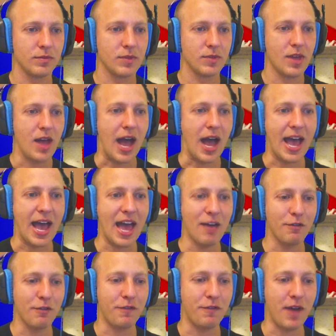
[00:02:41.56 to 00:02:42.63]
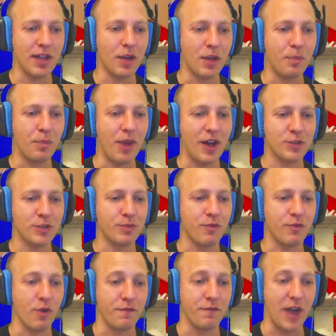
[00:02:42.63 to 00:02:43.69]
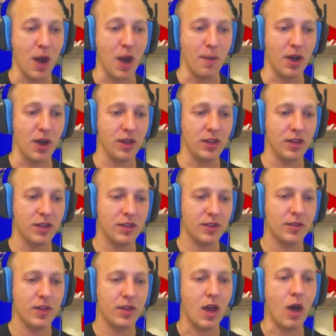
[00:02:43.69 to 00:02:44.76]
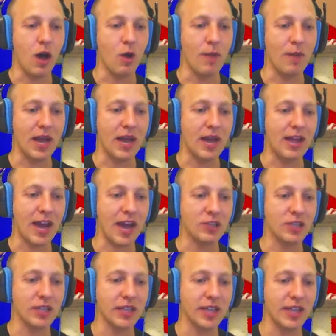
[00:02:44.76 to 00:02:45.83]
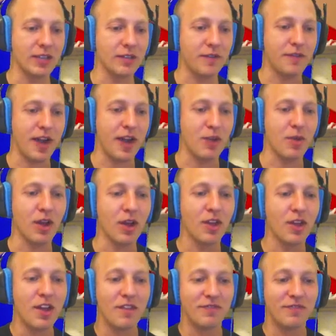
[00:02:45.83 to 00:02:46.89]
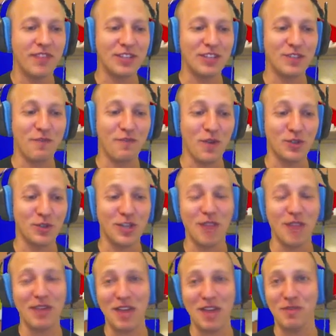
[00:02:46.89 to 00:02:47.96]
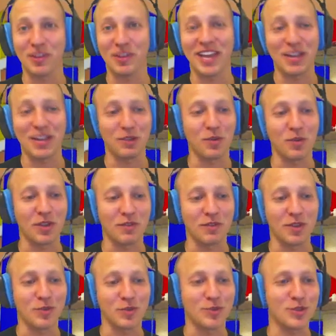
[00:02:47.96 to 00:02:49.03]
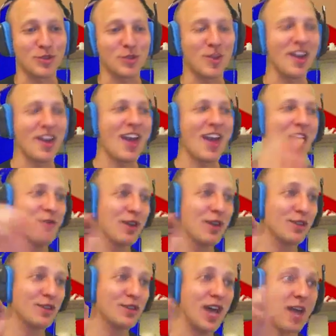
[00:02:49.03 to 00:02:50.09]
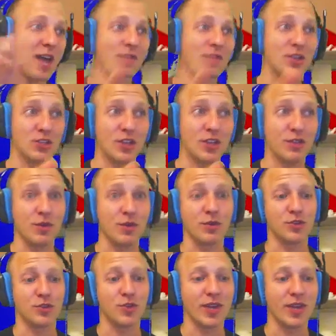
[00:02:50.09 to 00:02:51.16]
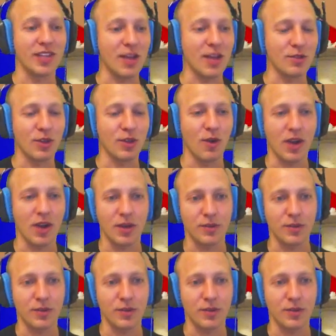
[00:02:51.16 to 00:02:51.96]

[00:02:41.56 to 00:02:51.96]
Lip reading: I have fought a boss before. Fireball! Oh my god, I actually landed a fireball. That's the first time I ever landed one of those, dude. Every other time, they just get thrown straight down to the ground.